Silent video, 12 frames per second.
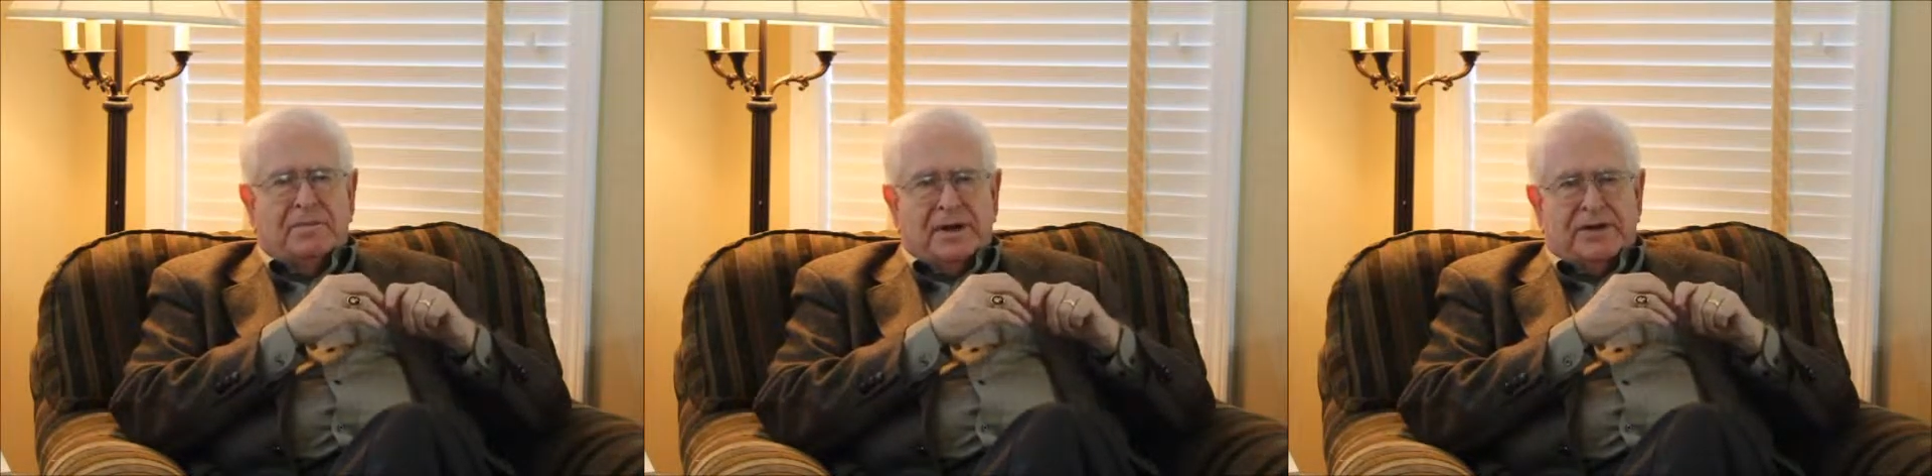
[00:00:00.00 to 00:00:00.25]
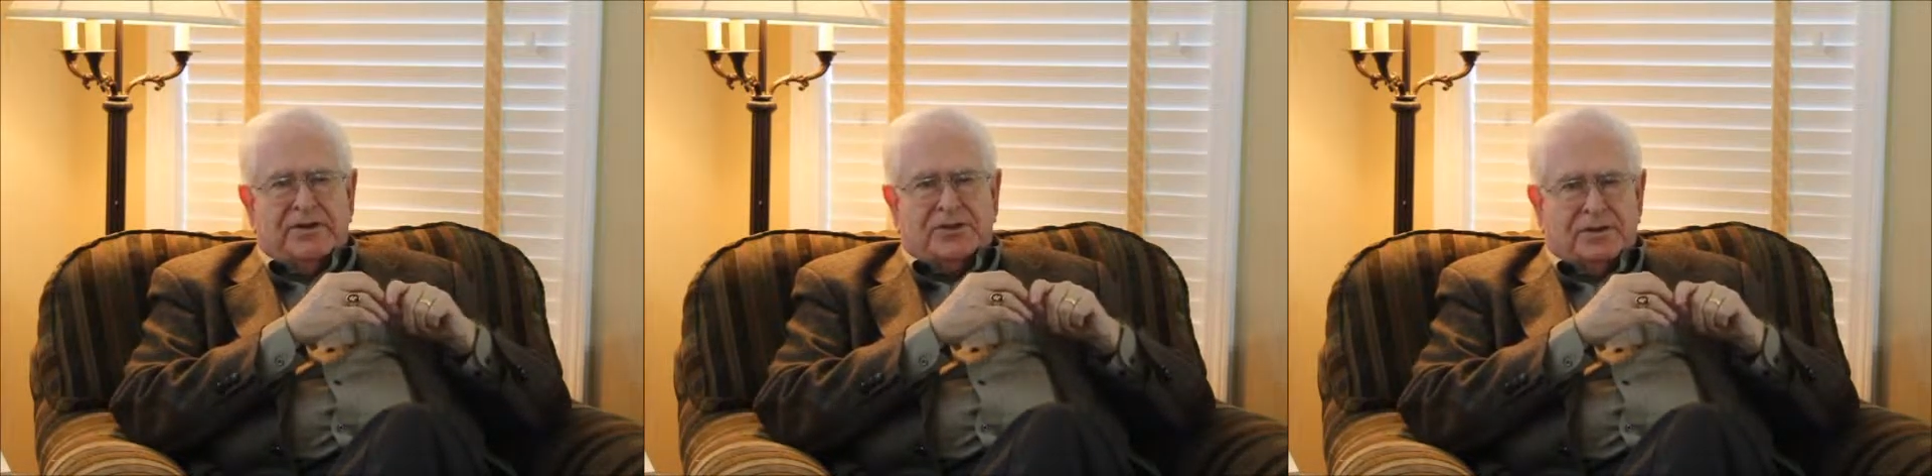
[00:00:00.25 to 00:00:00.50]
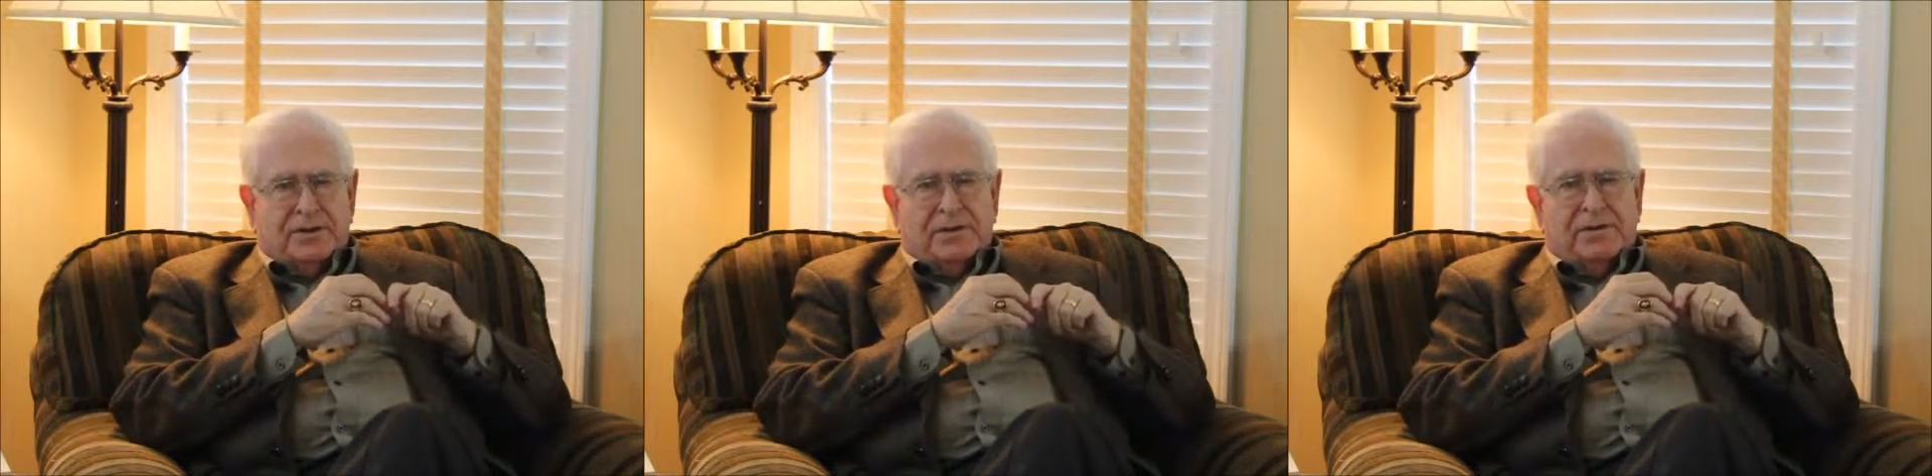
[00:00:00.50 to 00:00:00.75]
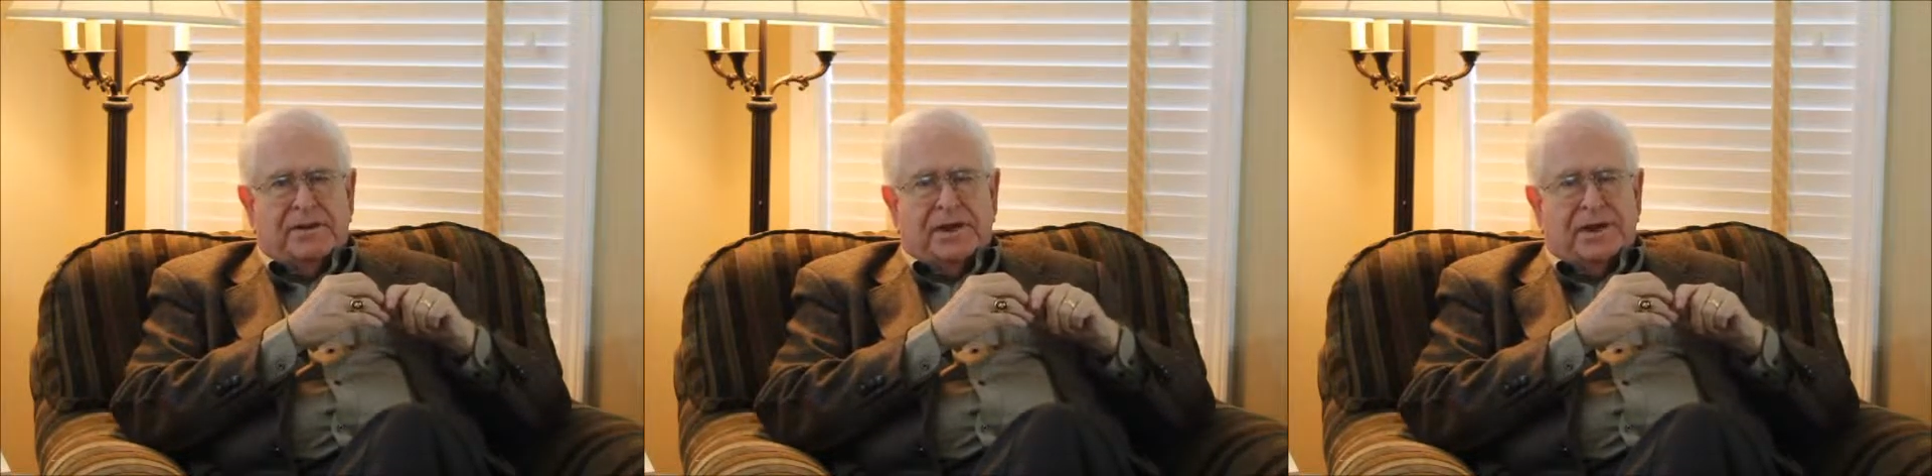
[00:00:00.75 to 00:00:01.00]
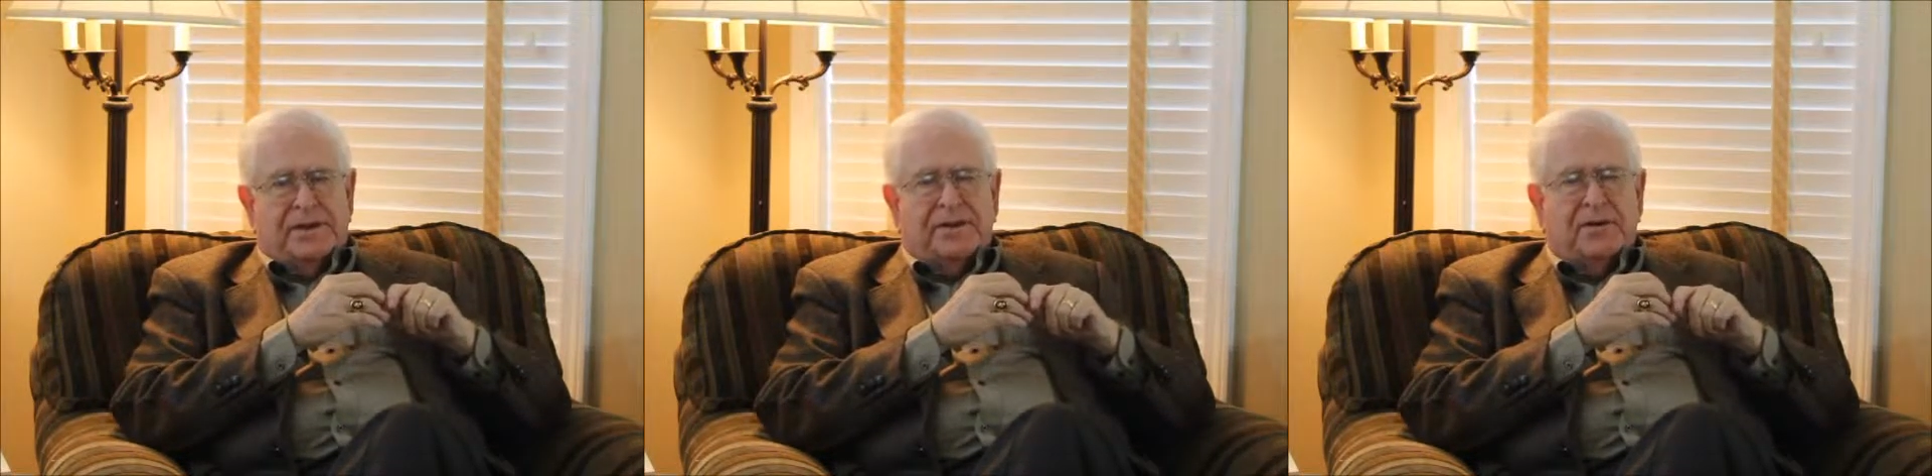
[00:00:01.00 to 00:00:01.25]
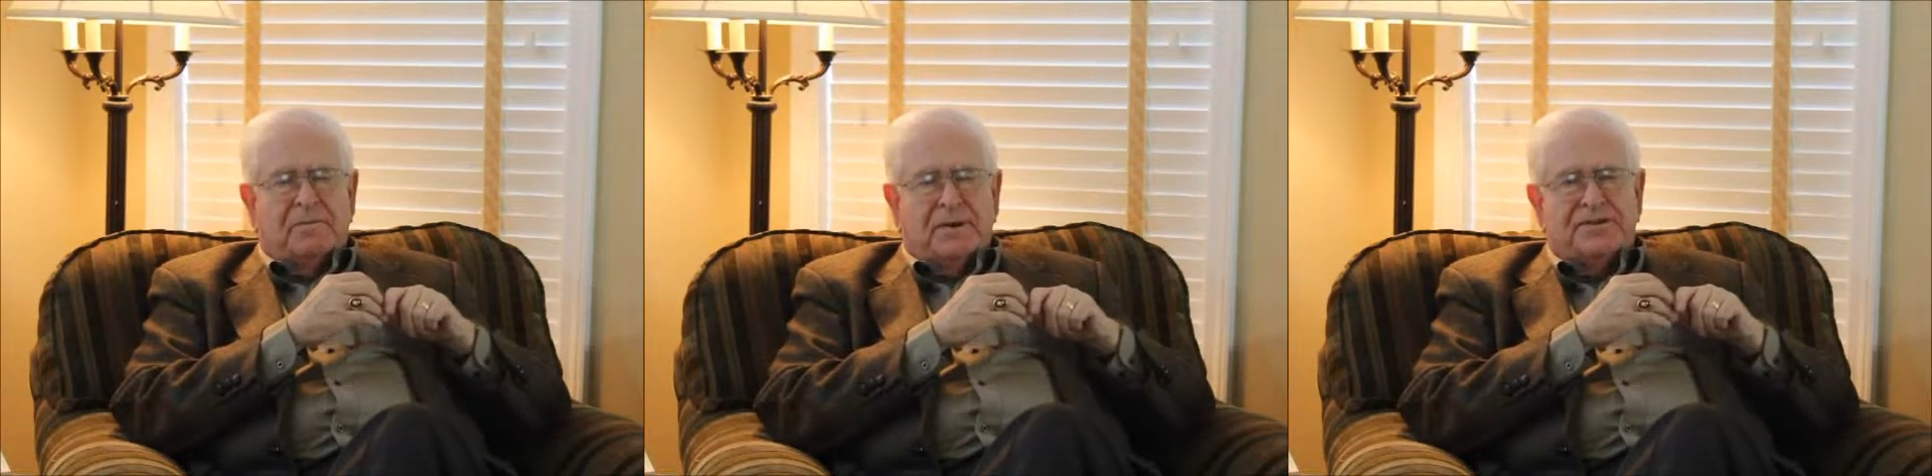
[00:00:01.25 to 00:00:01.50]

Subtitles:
to make sure that their